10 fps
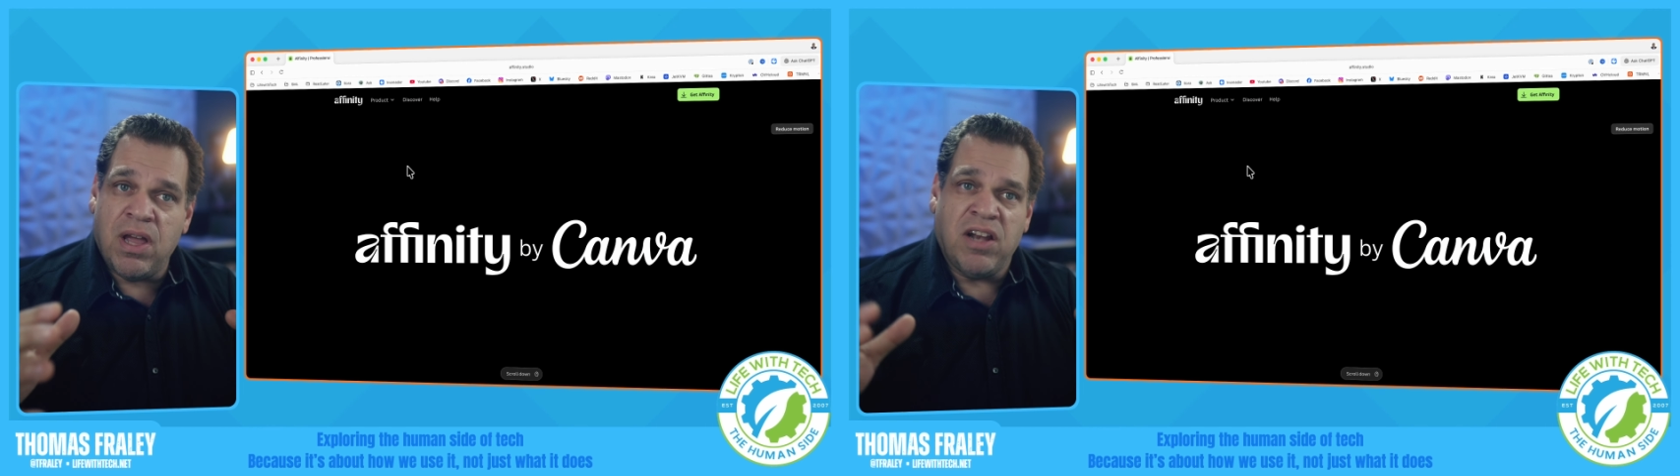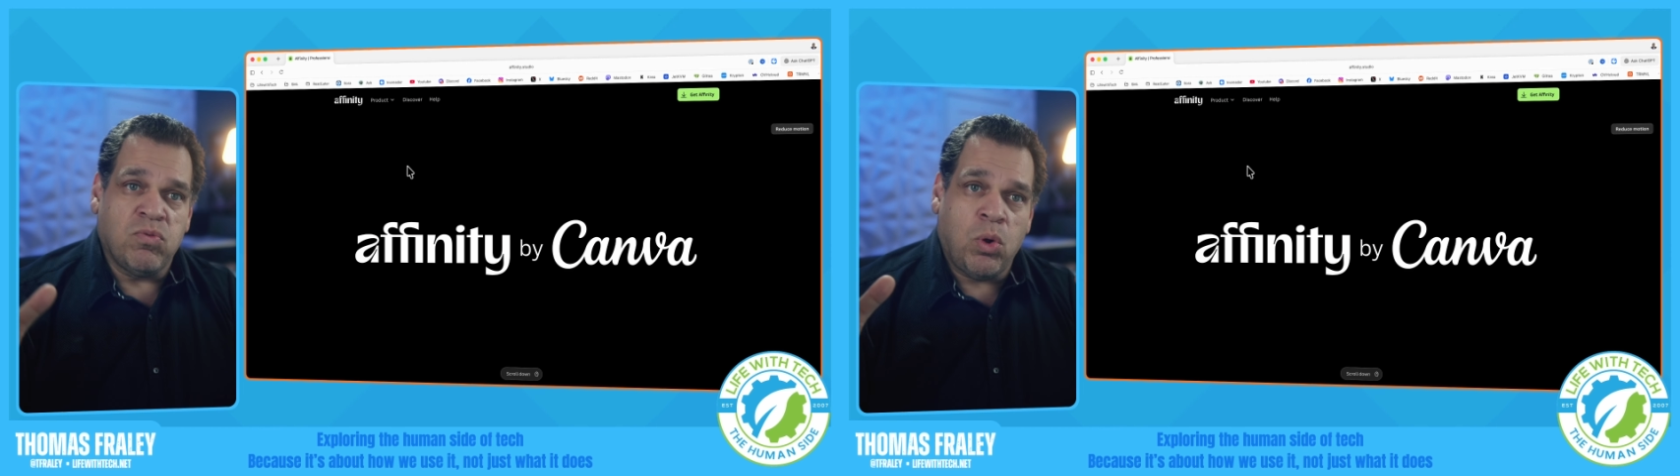
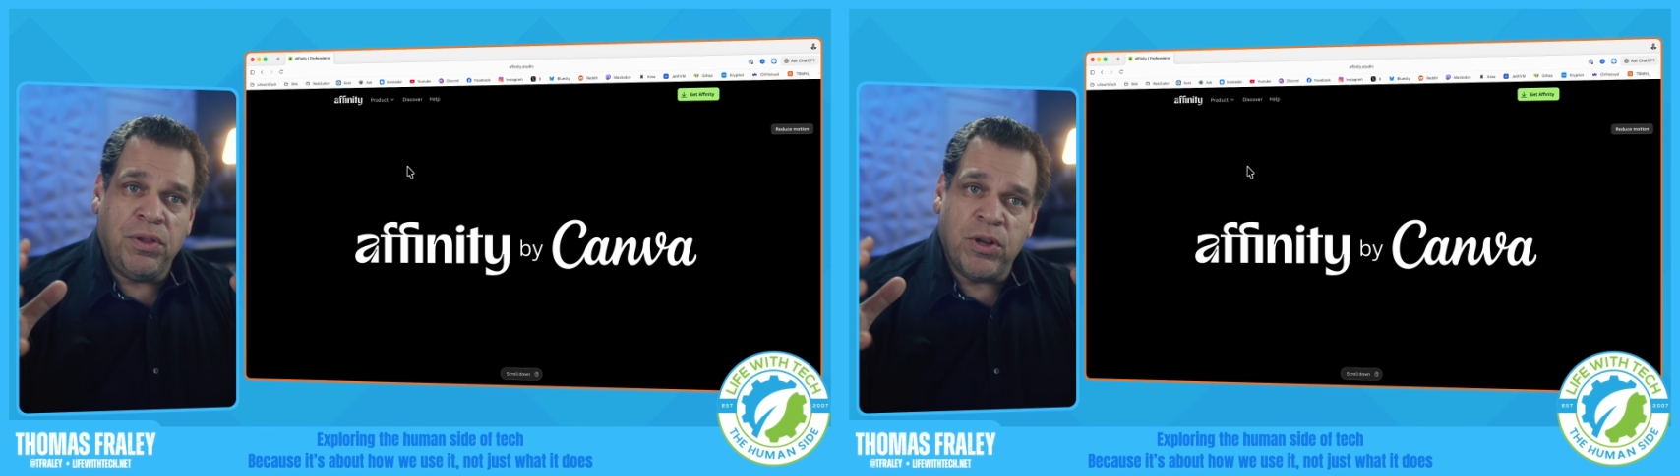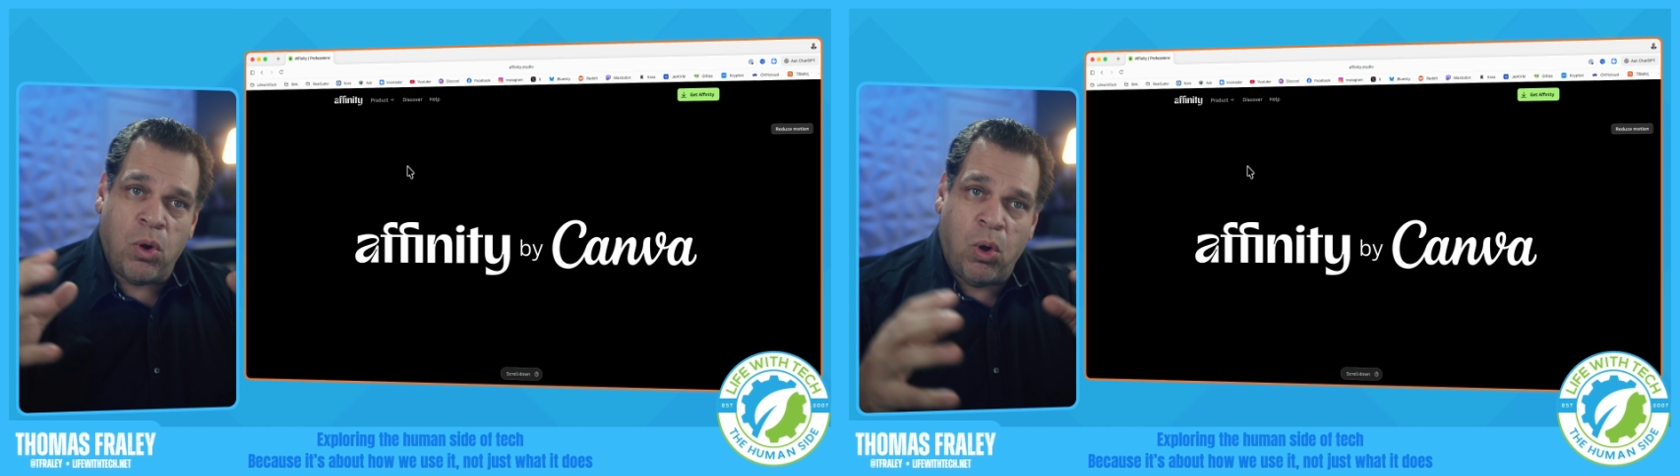and rolled
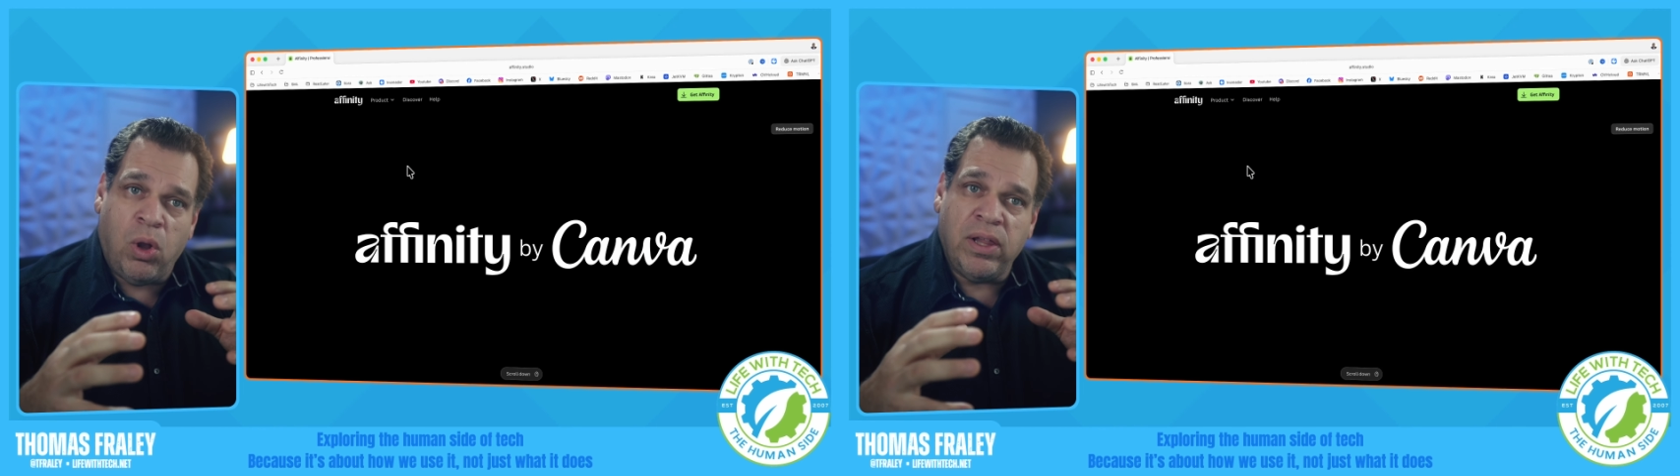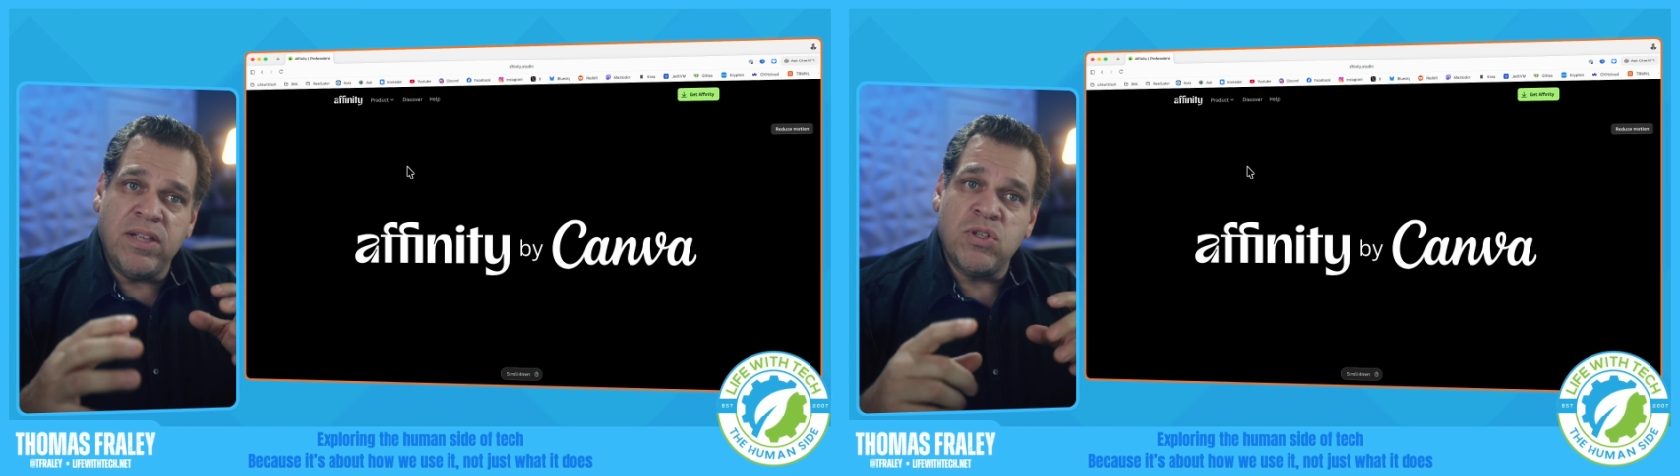it
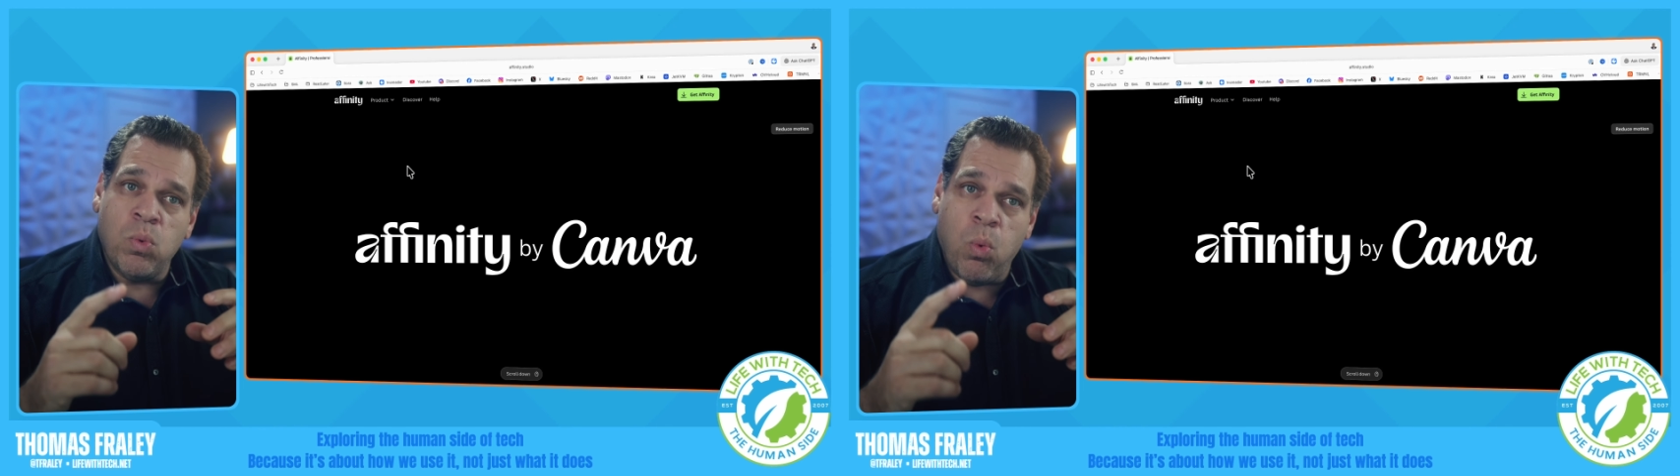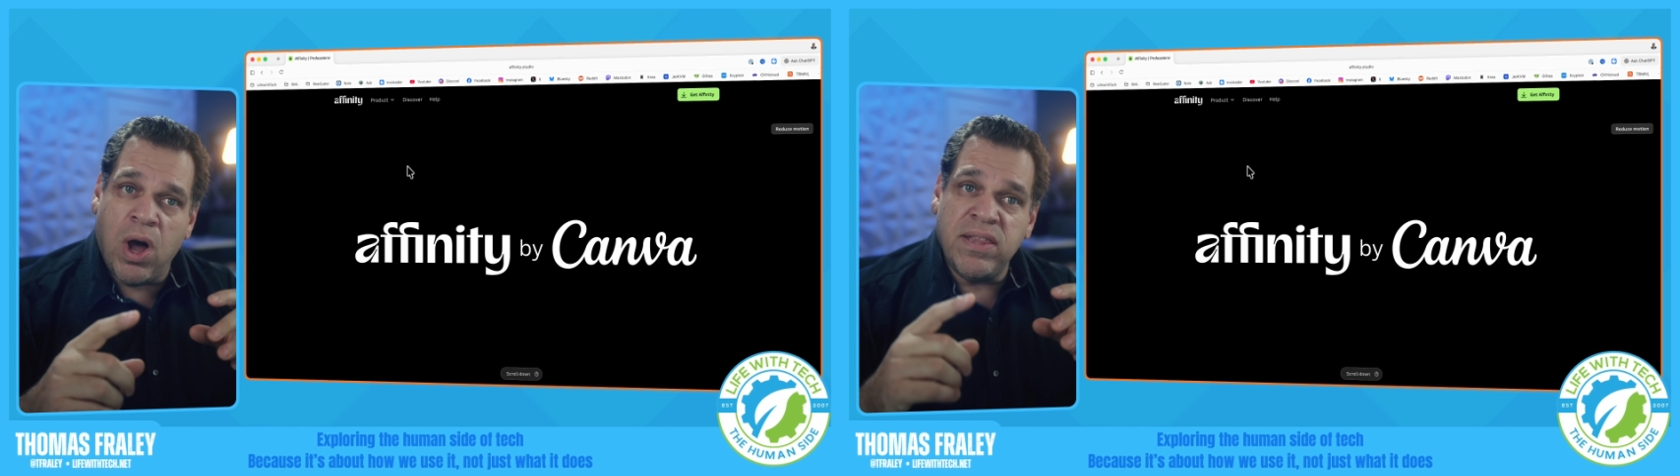all into
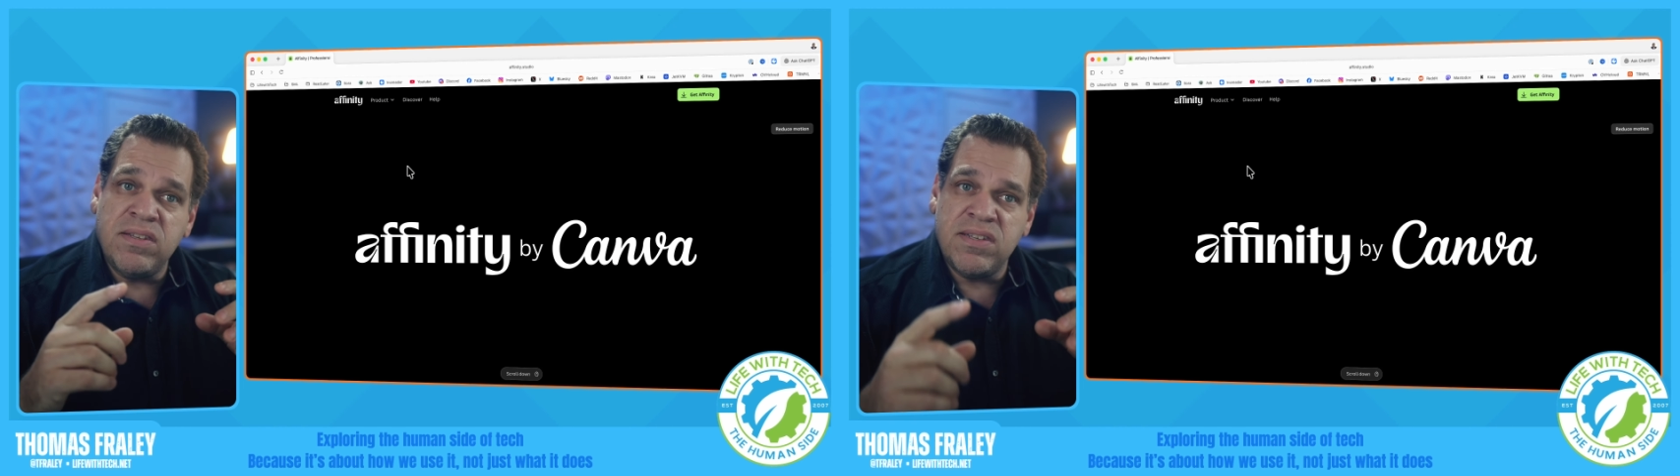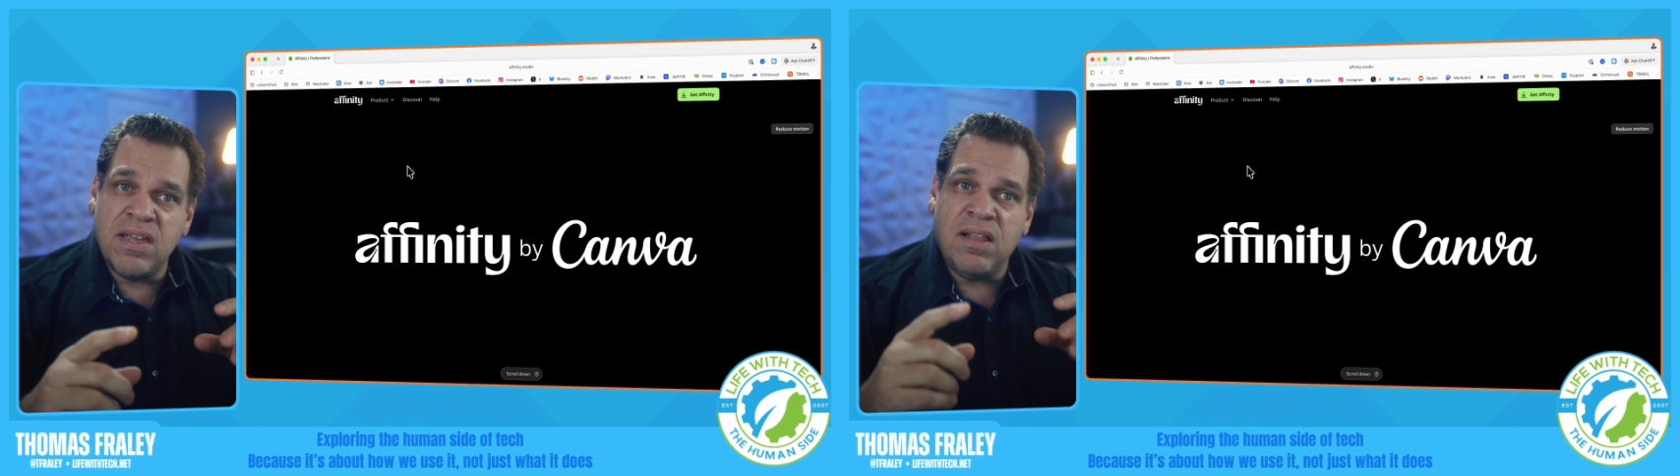one
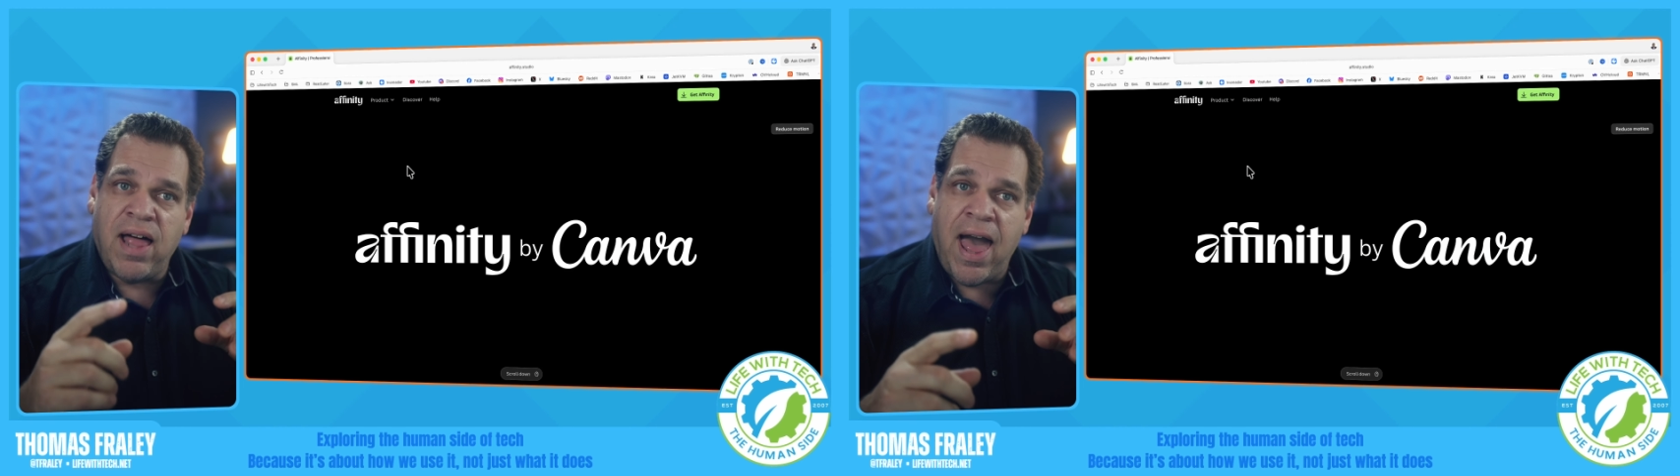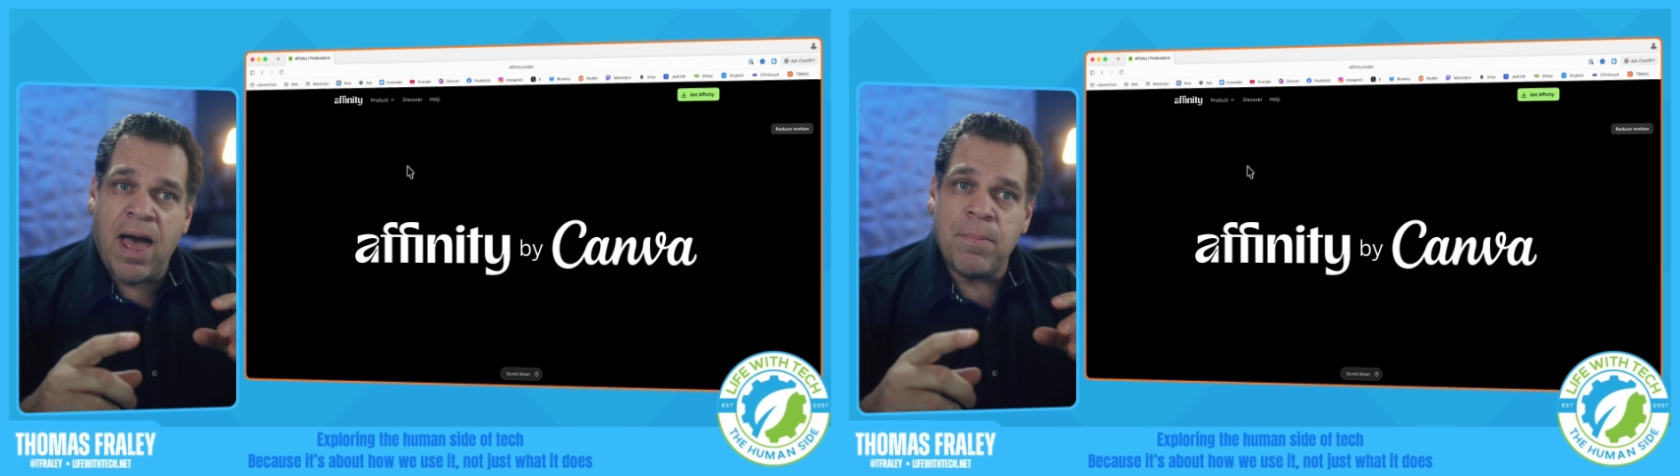single
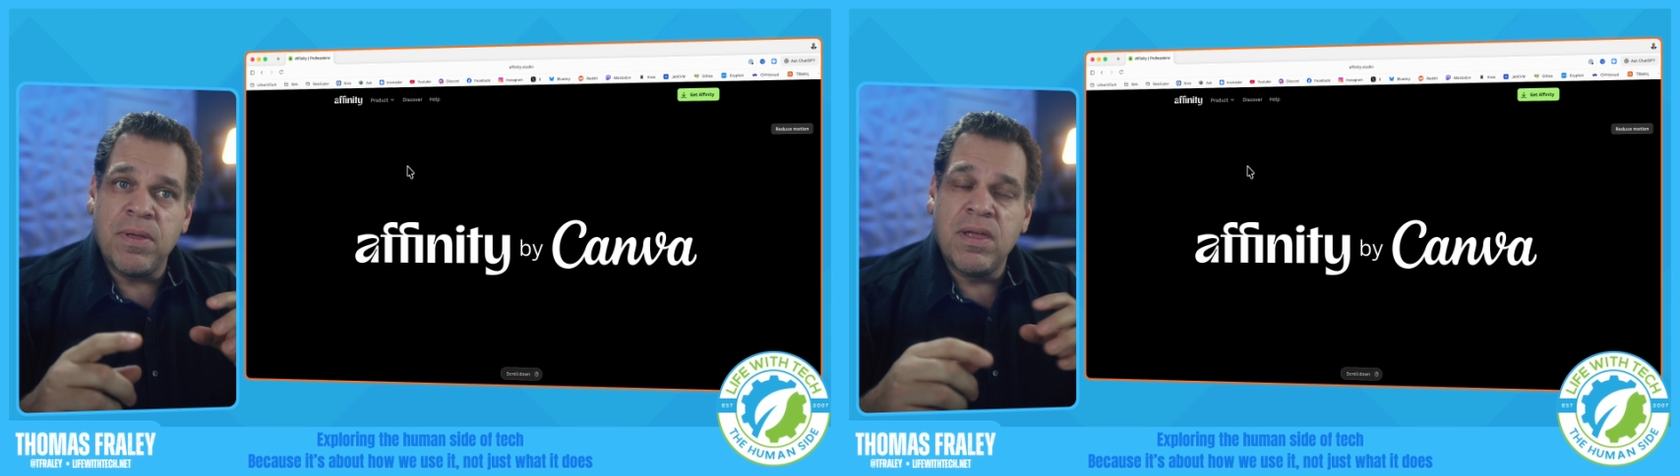app.